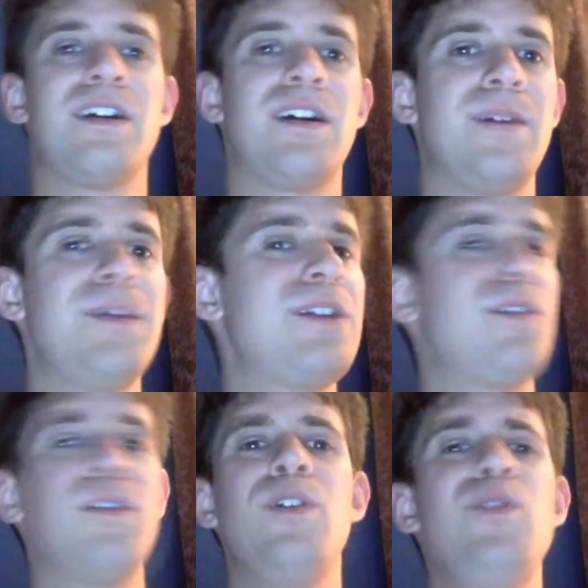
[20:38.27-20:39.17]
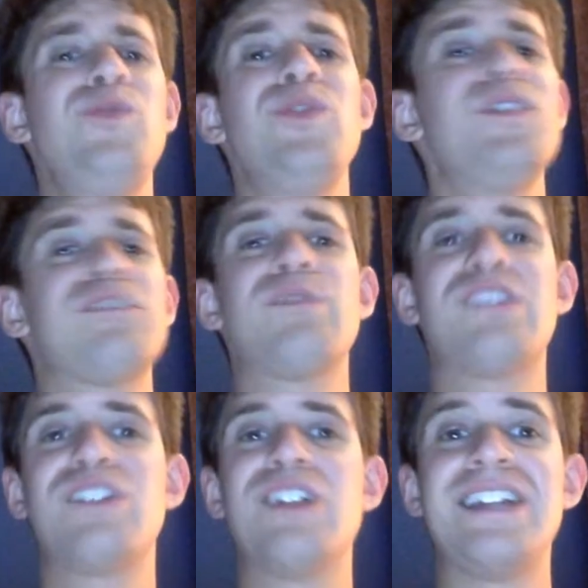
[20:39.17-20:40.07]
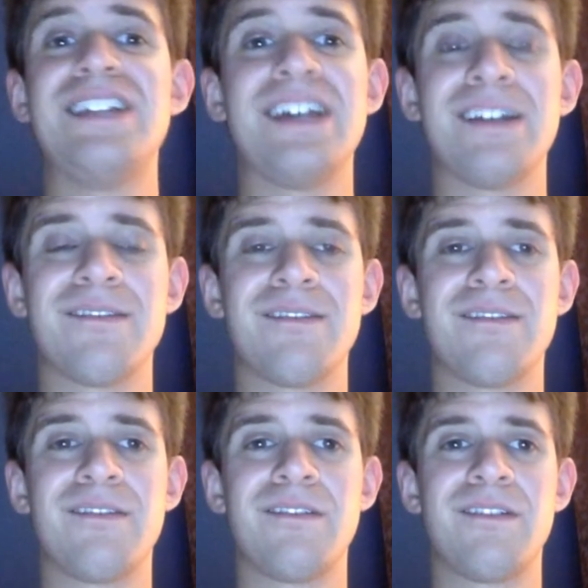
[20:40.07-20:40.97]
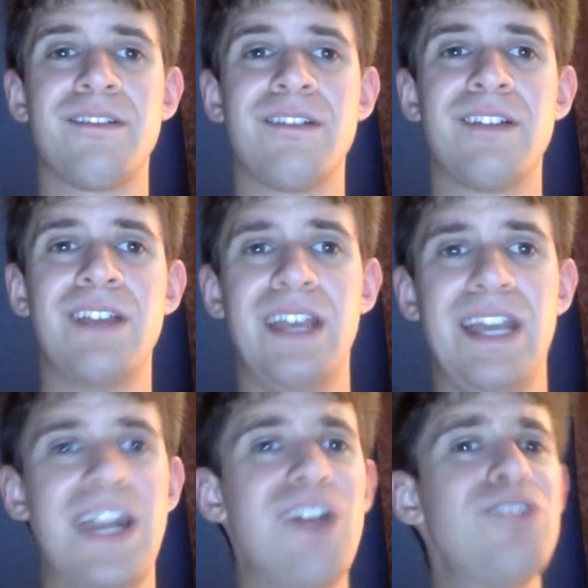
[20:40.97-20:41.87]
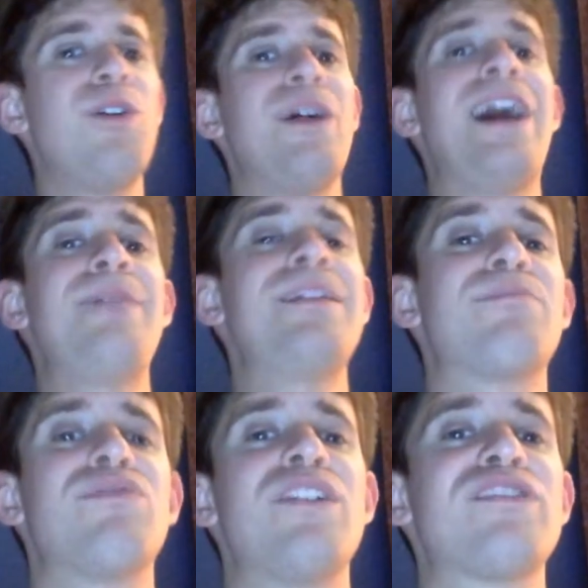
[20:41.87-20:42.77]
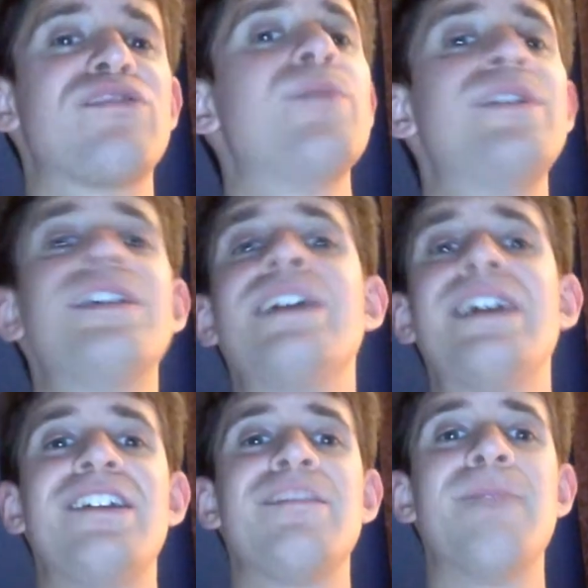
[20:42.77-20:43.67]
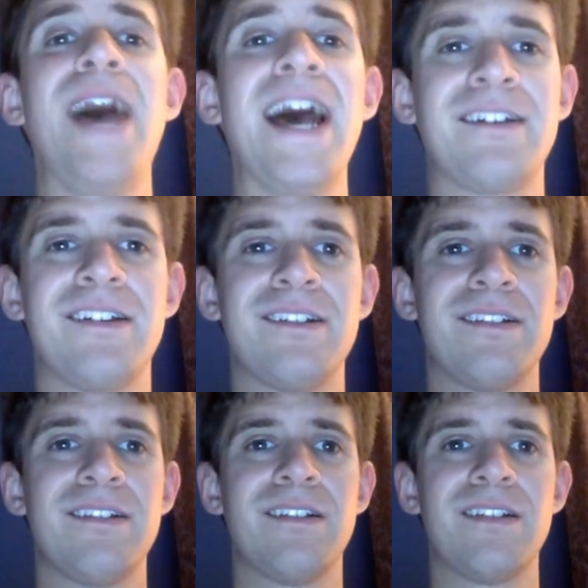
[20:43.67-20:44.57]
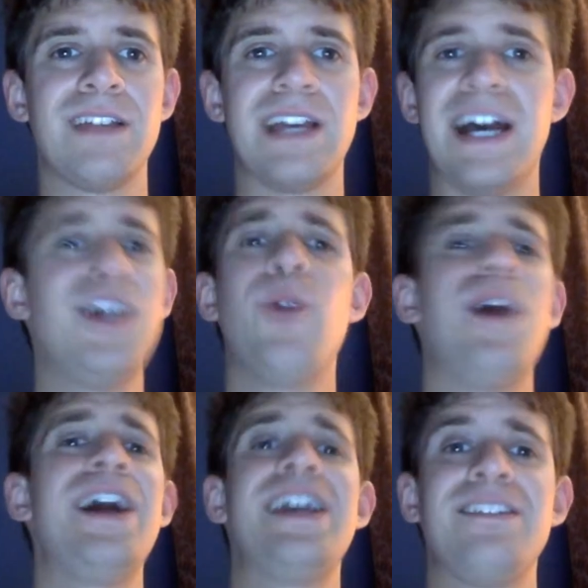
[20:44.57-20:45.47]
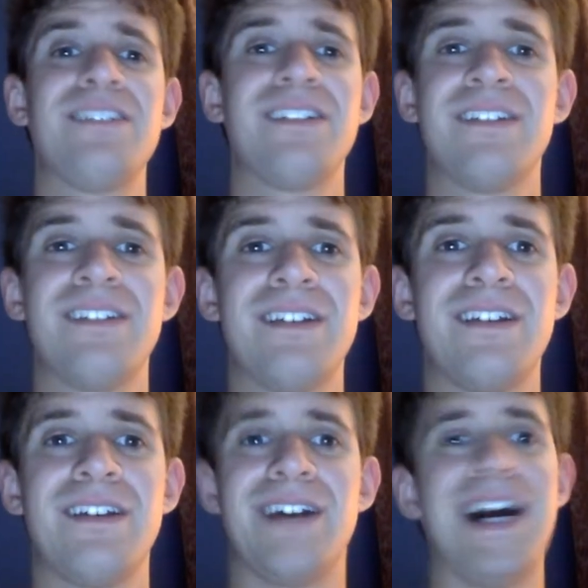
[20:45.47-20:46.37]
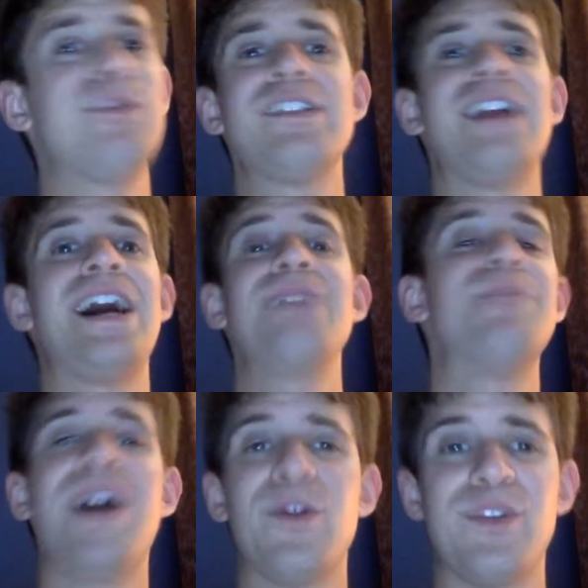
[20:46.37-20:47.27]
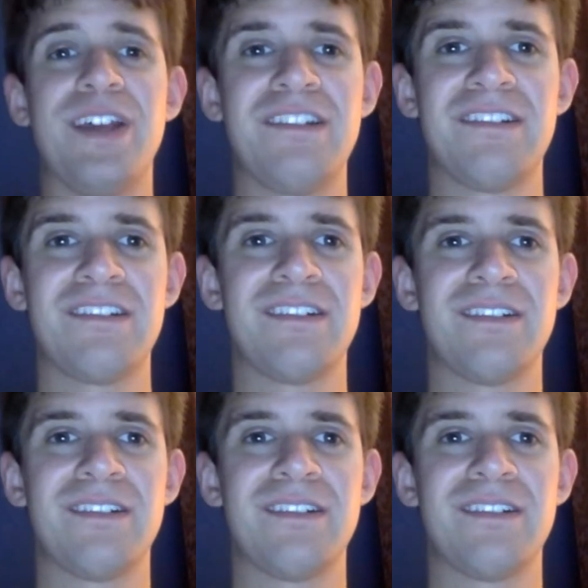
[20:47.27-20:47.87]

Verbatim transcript: I'm like, who thought this was a good idea? And are you all happy that Braun Strowman is back? I know I ain't. I wasn't hyped about this.